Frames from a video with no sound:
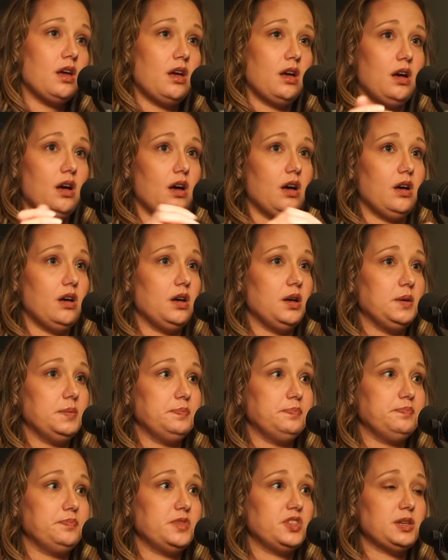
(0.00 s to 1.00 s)

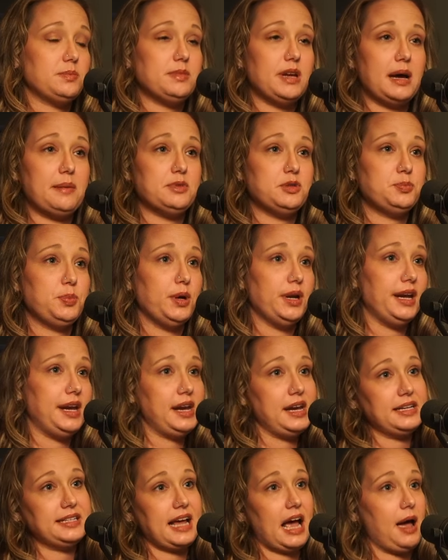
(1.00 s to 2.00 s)
Um, sometimes putting
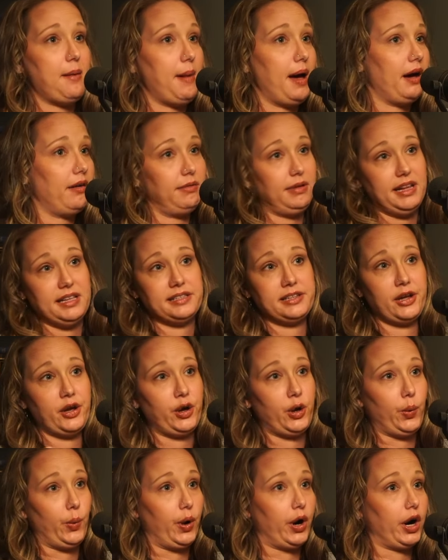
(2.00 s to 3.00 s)
in a timeout isn't
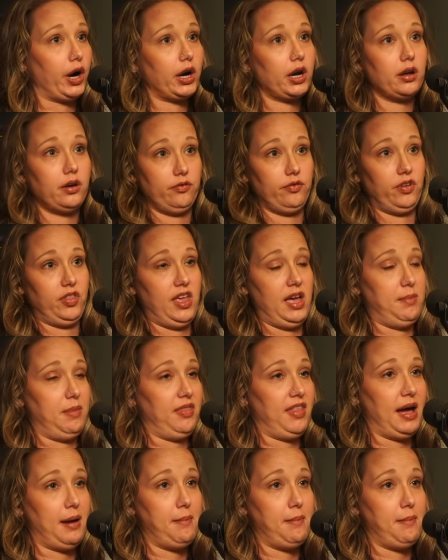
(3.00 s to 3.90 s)
going to work for them at that